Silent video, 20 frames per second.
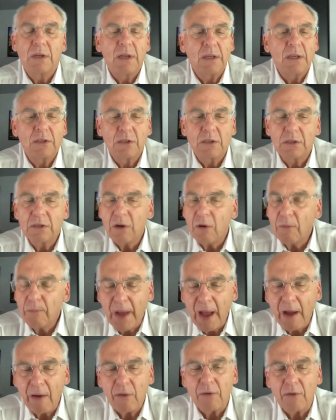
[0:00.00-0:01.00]
it's so
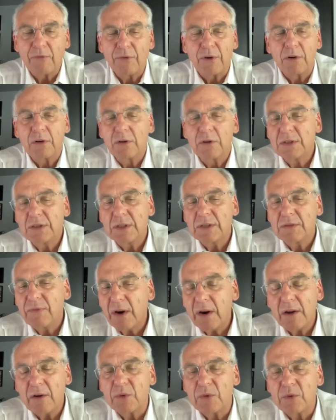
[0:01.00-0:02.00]
powerful because it's
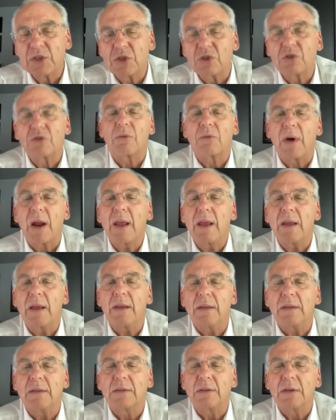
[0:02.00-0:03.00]
very
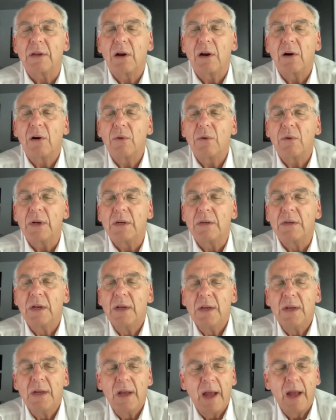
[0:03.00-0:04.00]
restrained, and
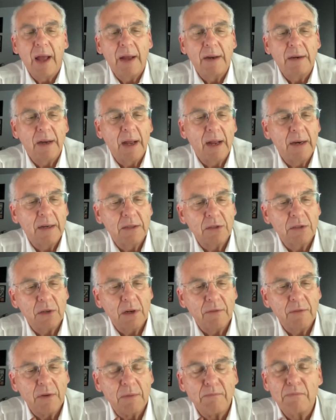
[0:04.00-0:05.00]
it's
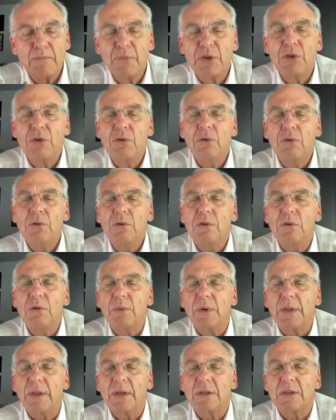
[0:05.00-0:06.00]
sort of imbued
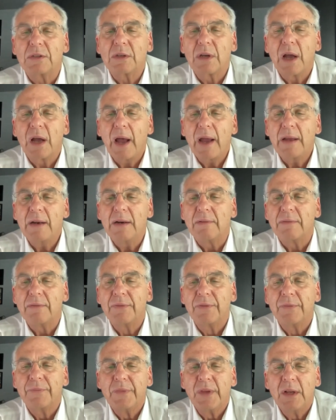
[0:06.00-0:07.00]
with this kind
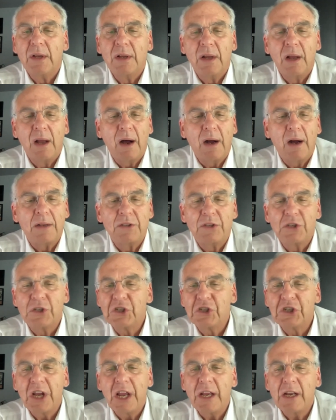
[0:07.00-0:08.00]
of
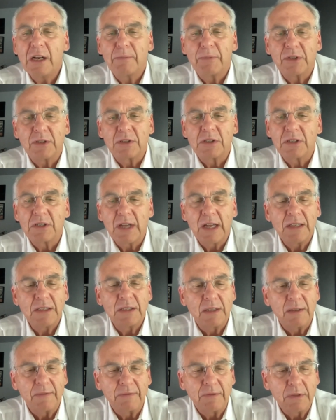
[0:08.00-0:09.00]
unshakable
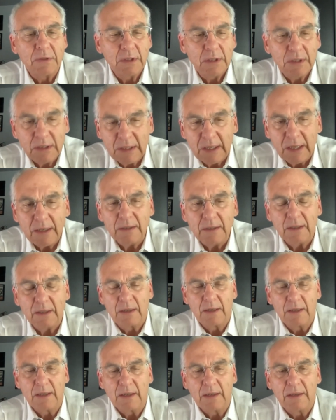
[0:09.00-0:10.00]
sense of
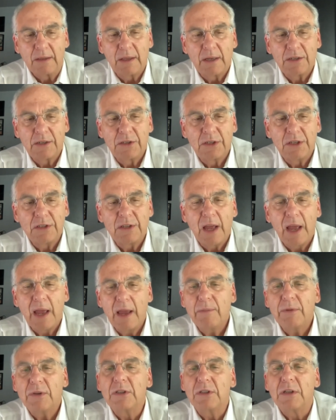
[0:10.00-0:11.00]
dignity that she's
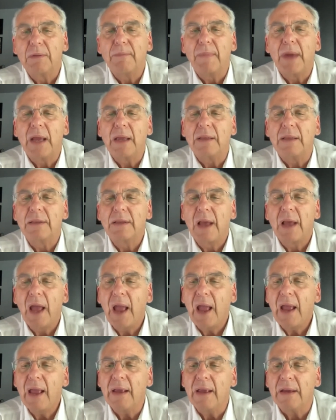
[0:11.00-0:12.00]
able to
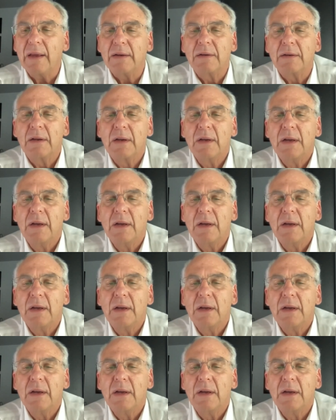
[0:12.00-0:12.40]
maintain,